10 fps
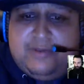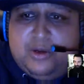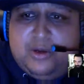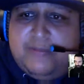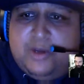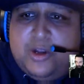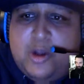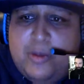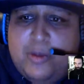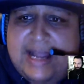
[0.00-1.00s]
you
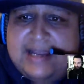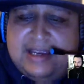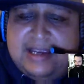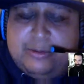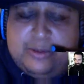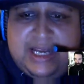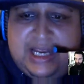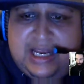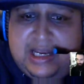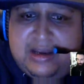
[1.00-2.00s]
go back and
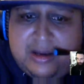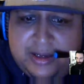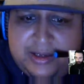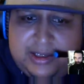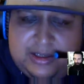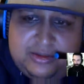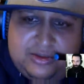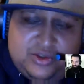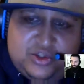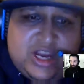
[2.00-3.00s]
read
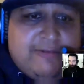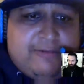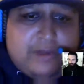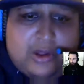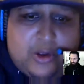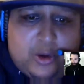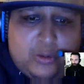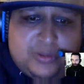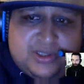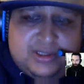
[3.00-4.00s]
Jeff
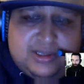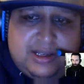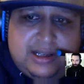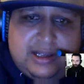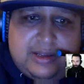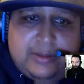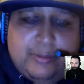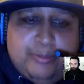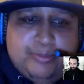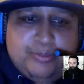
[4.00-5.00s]
Loeb's Long